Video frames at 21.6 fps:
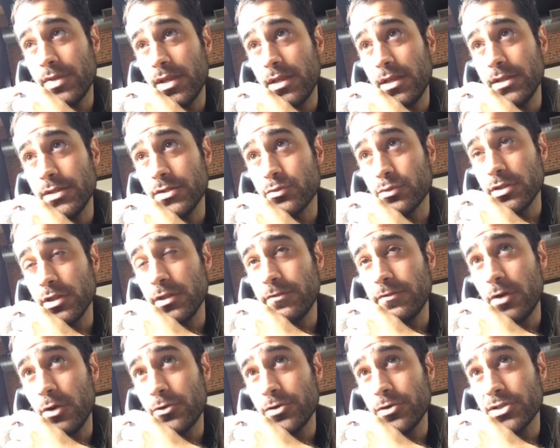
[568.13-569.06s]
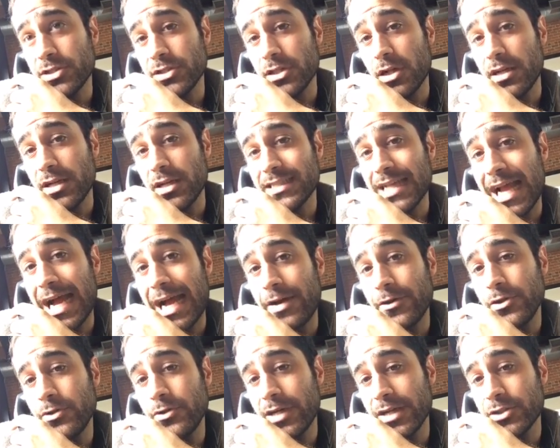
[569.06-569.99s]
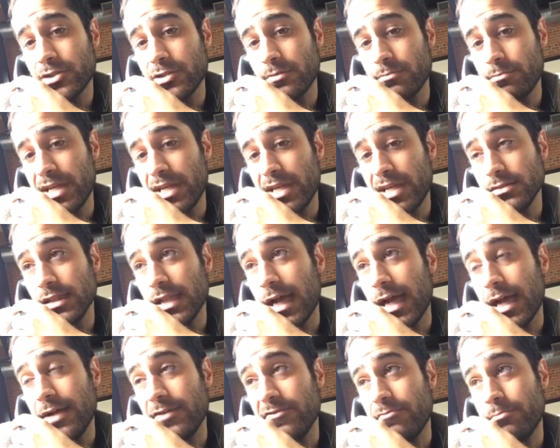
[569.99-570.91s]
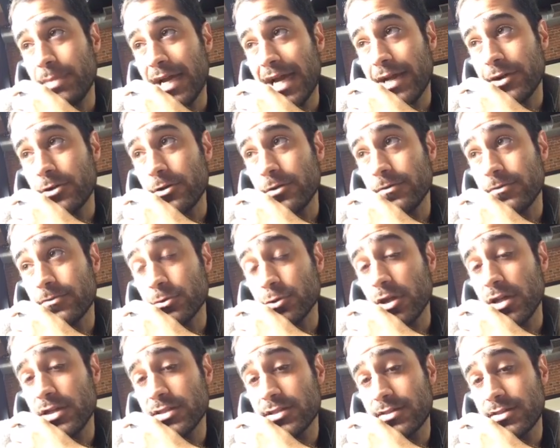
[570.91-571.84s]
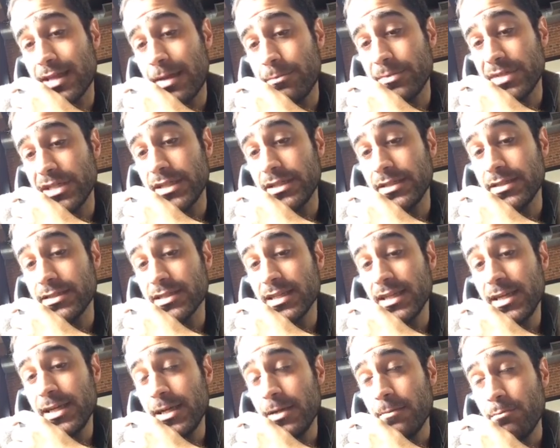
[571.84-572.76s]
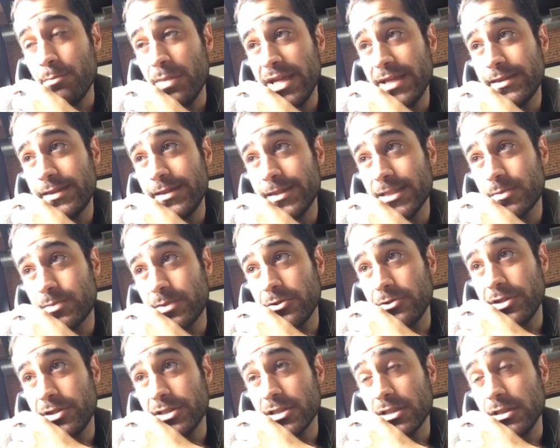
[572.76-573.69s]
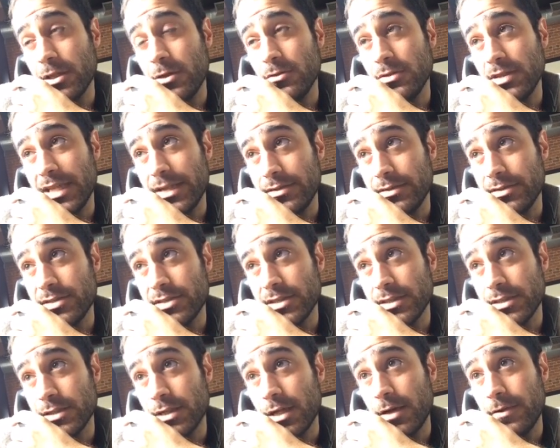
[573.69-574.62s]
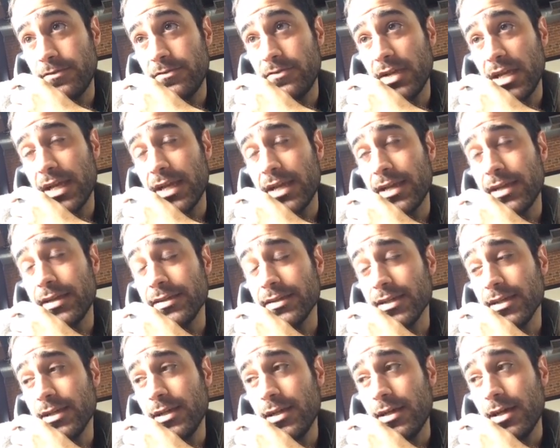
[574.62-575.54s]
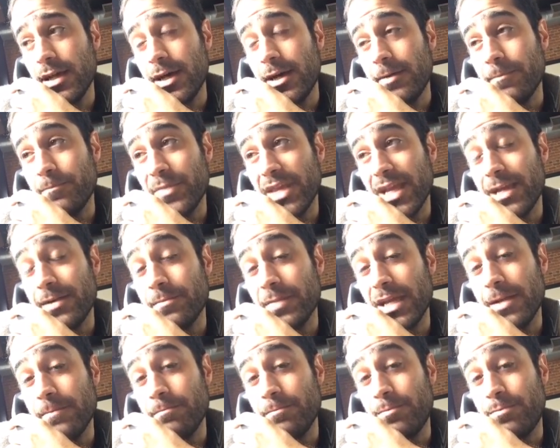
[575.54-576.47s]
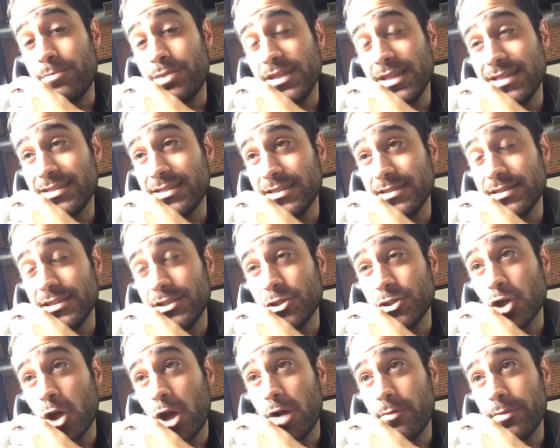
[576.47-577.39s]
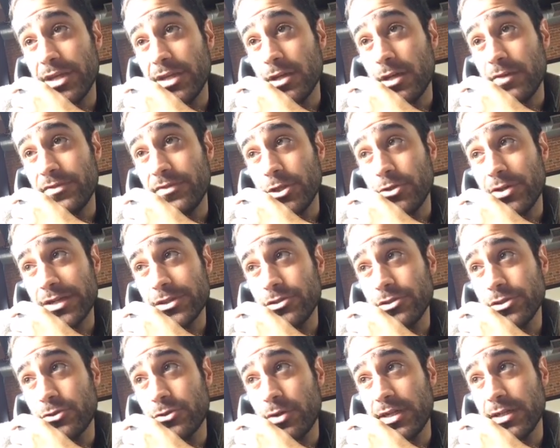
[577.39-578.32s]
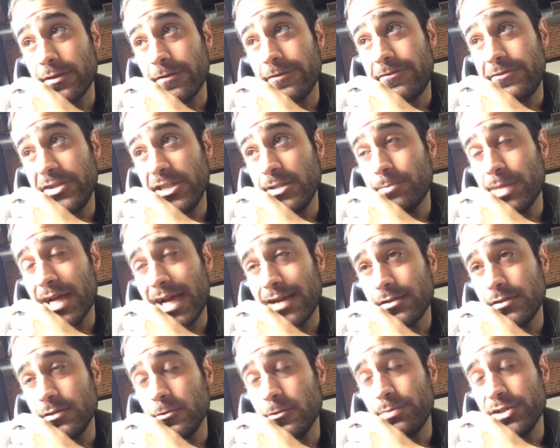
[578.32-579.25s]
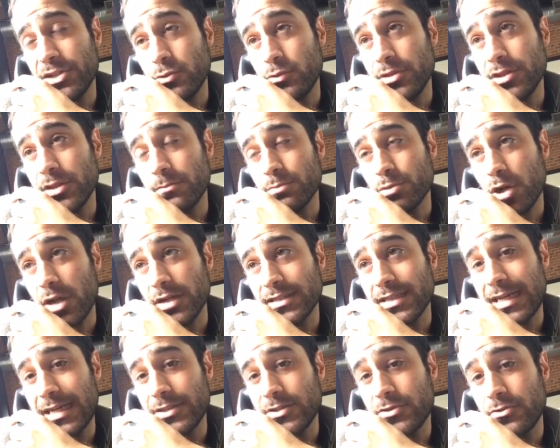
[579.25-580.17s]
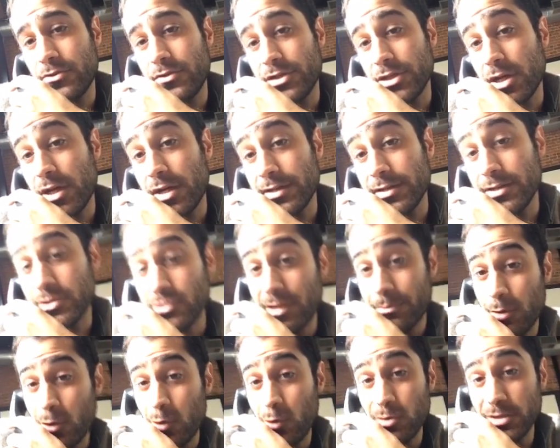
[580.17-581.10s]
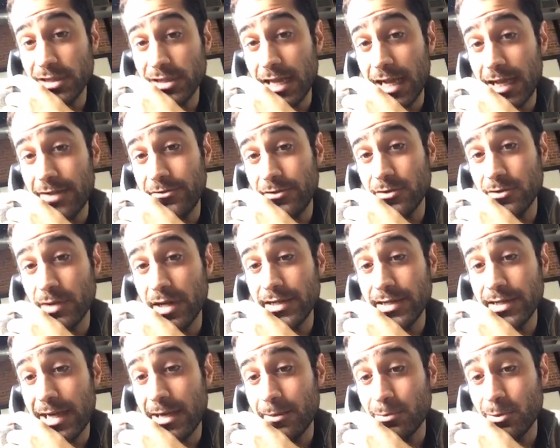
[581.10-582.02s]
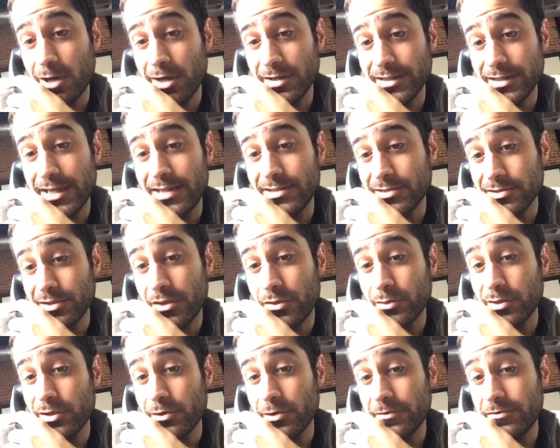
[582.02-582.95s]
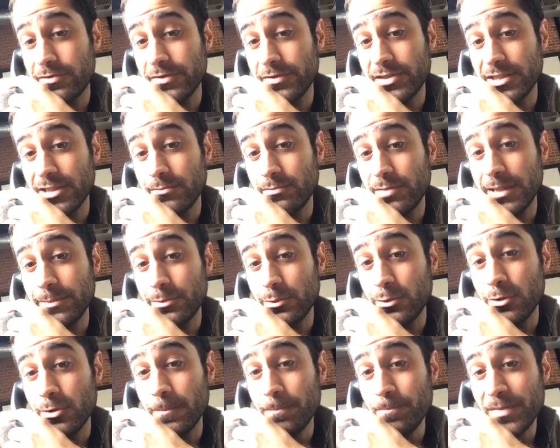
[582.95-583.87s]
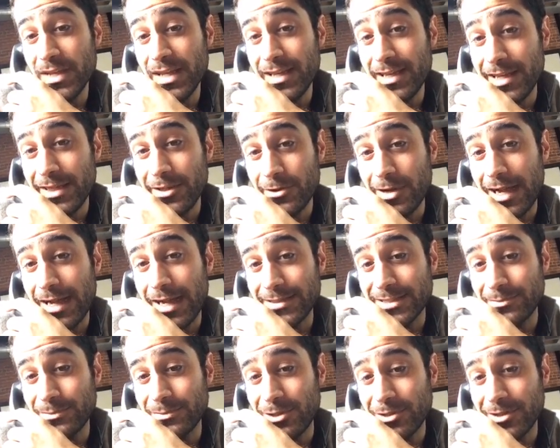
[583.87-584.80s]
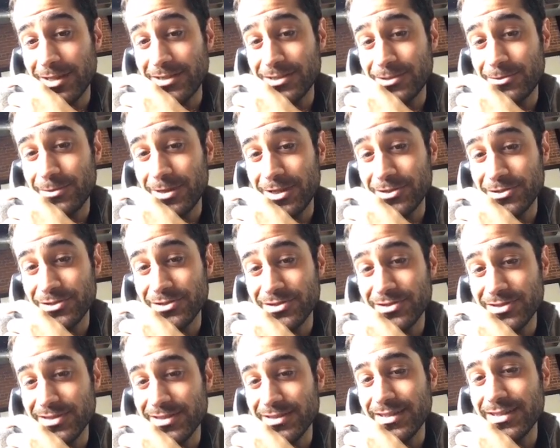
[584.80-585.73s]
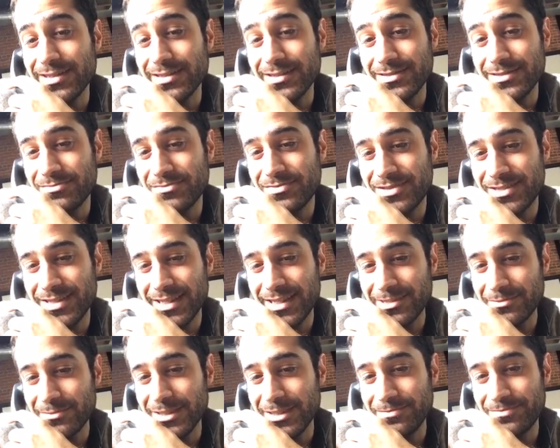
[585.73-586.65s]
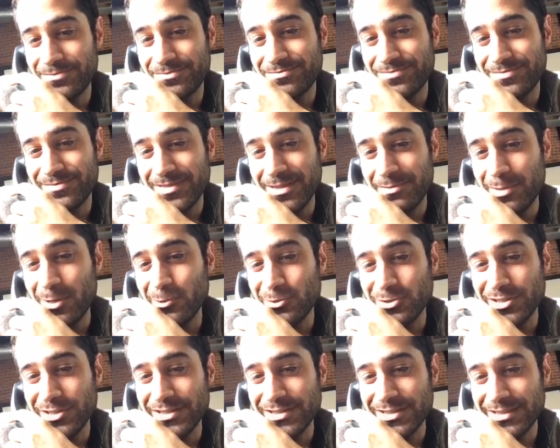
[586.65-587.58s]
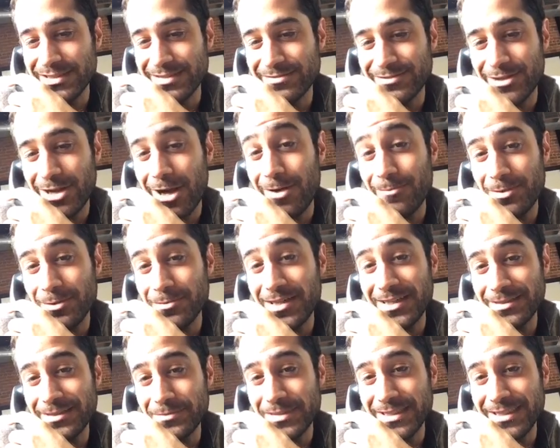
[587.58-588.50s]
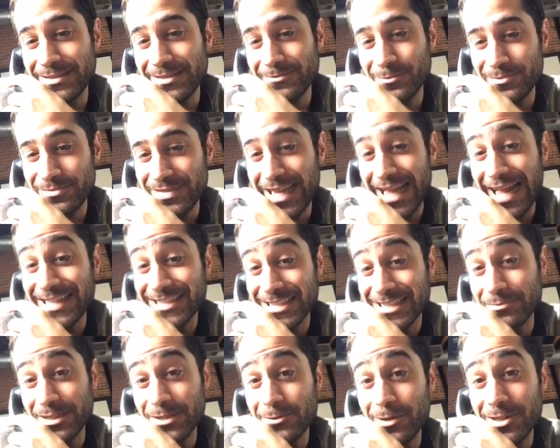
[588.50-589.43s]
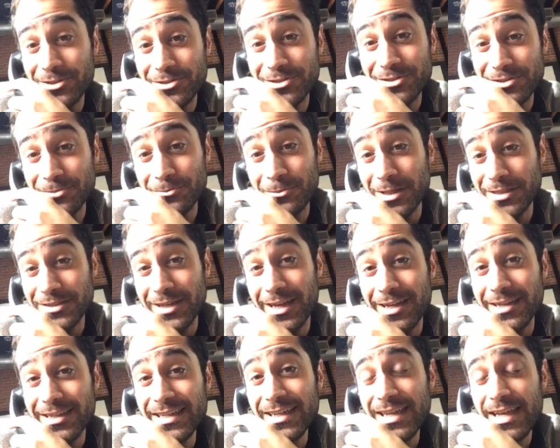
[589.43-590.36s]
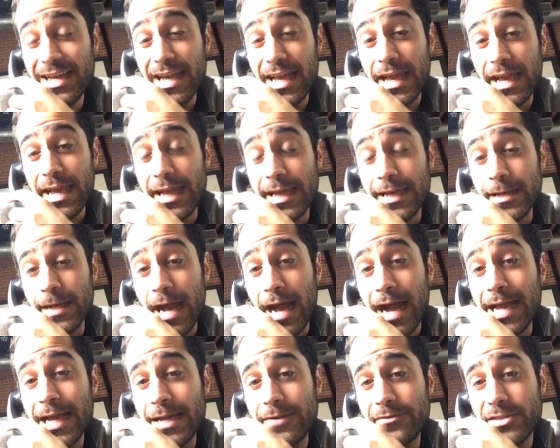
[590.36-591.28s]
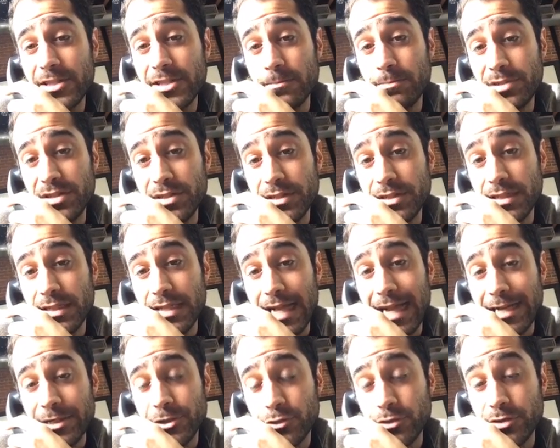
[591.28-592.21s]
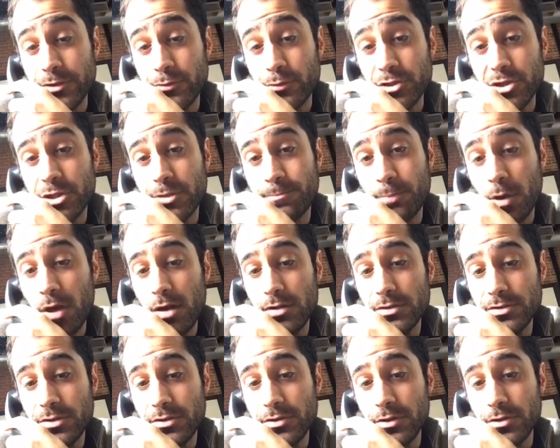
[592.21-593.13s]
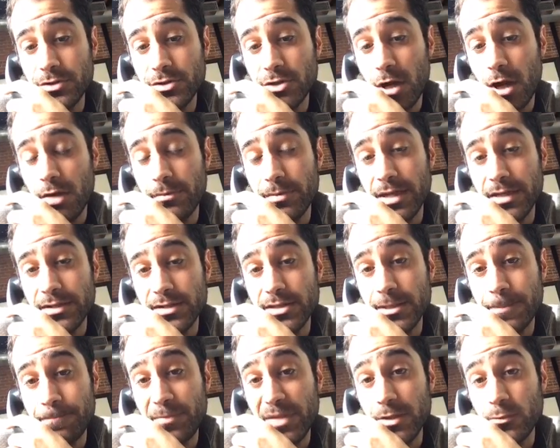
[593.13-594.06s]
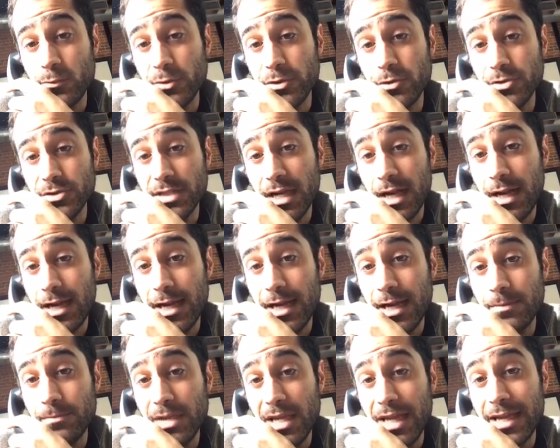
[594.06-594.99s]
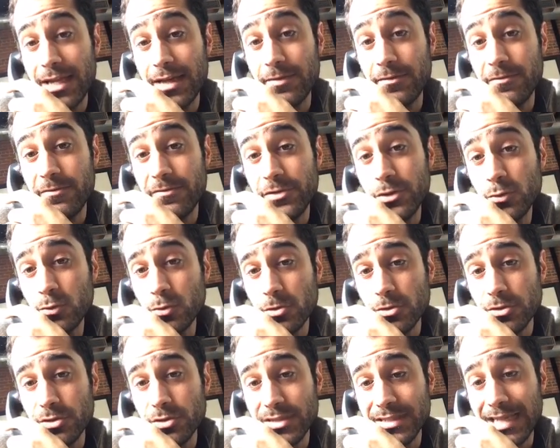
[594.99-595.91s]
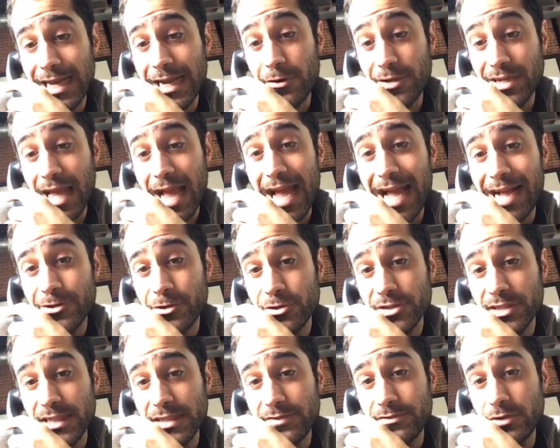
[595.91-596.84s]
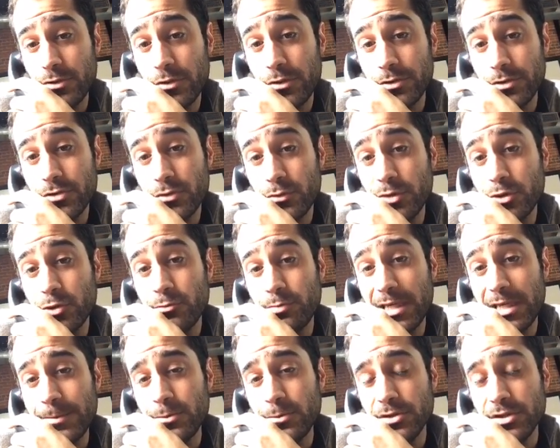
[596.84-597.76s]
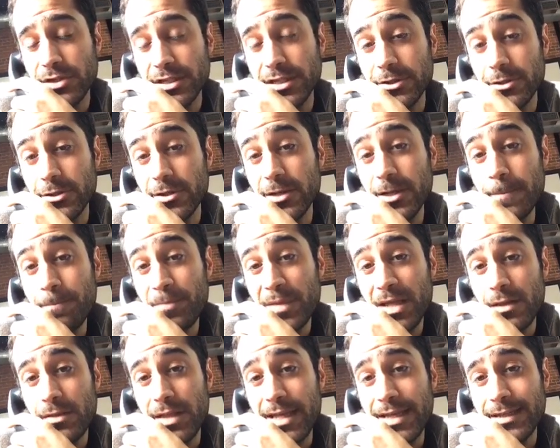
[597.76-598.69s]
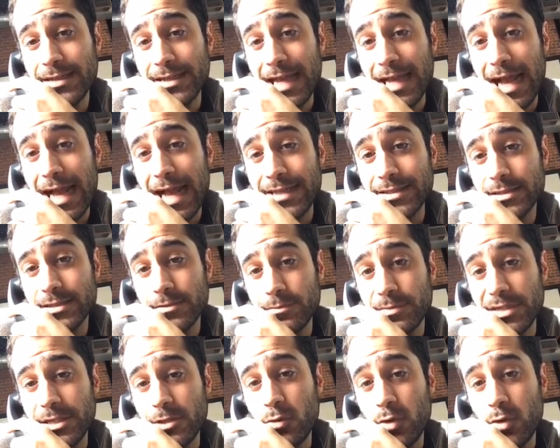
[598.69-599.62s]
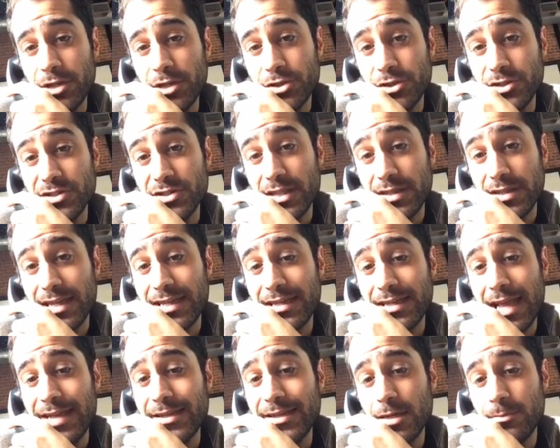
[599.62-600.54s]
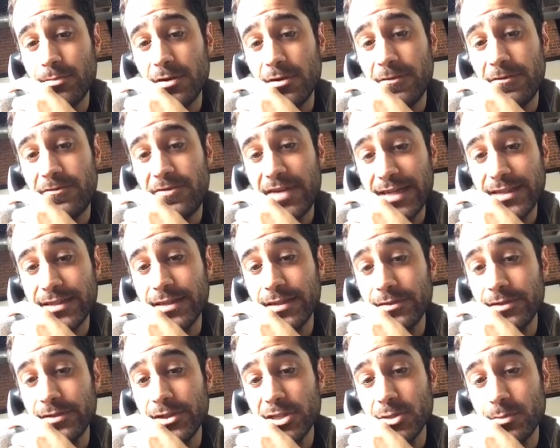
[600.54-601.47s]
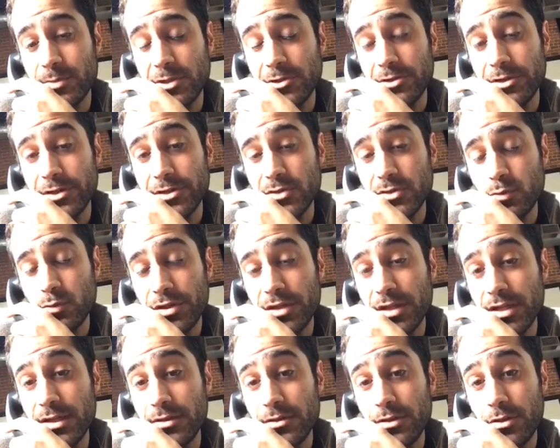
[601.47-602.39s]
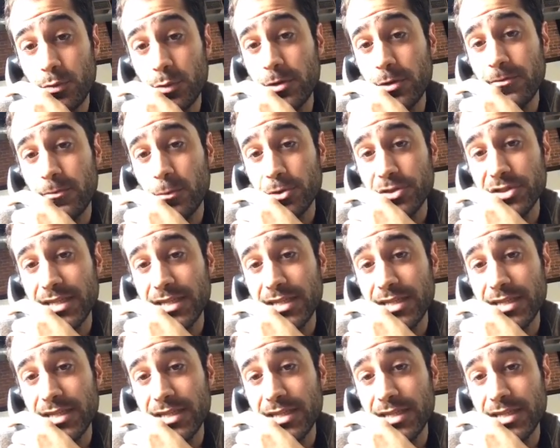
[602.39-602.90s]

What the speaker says: is really focusing on. It's how do you actually make live matter? For us, that means make the experience low latency enough and pleasant and charming enough that you're actually creating a feedback loop between the broadcaster and the audience. So I'm holding an iPhone right now, broadcasting to 315 people, and they're asking me all kinds of questions and sending me emojis and complimenting me and asking me questions and whatnot. And I have the ability to actually respond to those comments in real time. And viewers now in aggregate, even though there's 300 people in here, they can ask me questions that then end up affecting the experience within 3 or 4